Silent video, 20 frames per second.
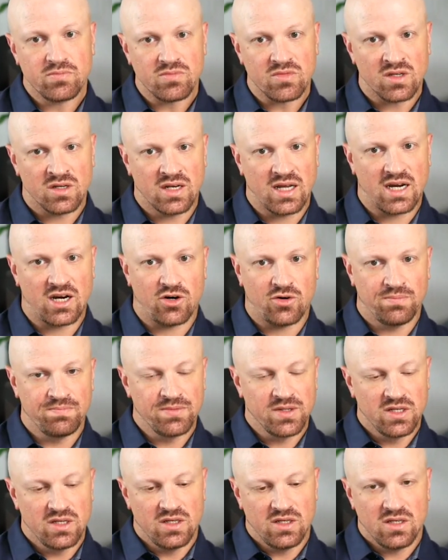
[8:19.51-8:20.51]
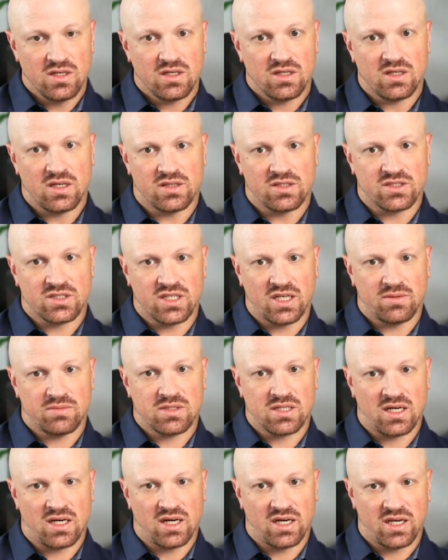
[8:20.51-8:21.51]
Now, at the same
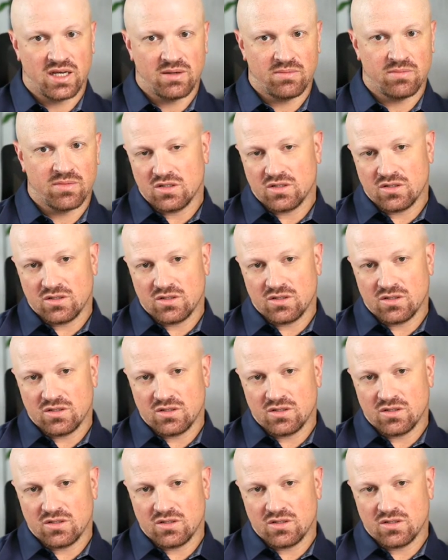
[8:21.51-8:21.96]
time,